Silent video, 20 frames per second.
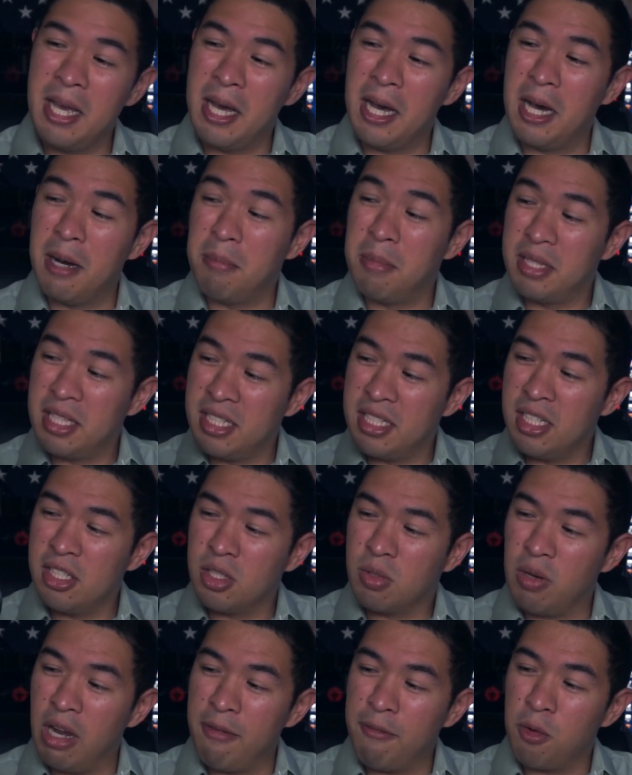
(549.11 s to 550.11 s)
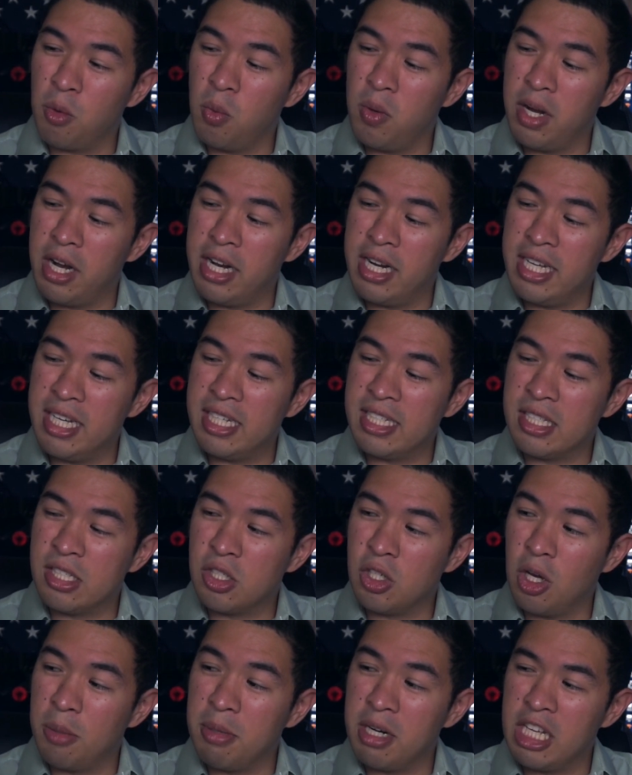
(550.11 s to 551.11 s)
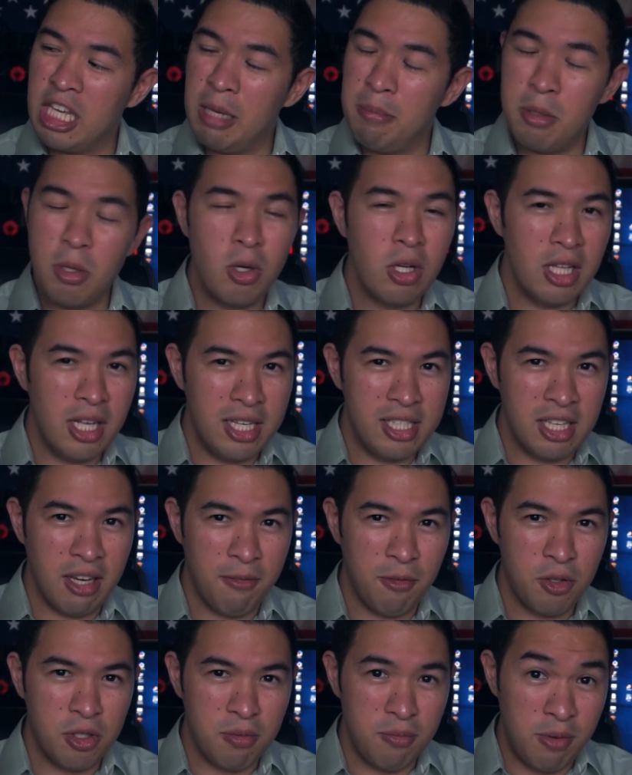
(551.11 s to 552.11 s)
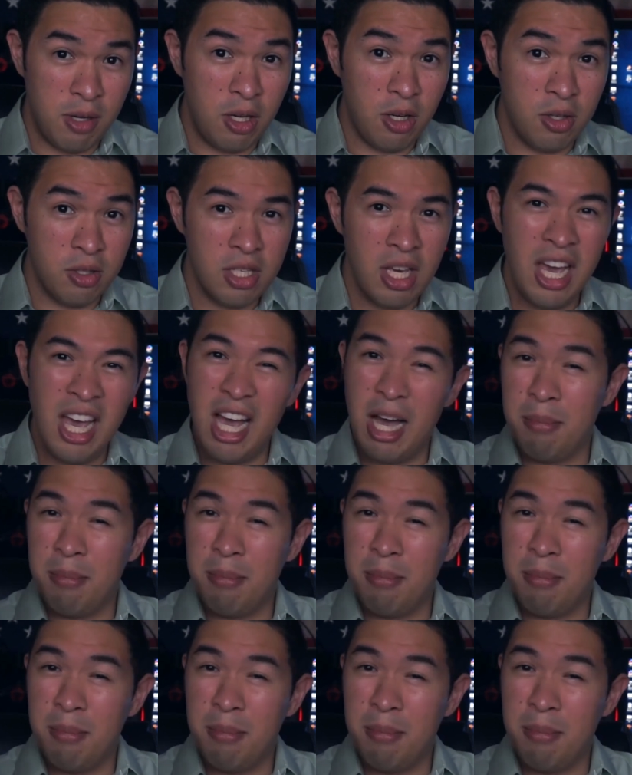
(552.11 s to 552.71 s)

But this is great for what it is, and so I'm going to keep utilizing it for some videos.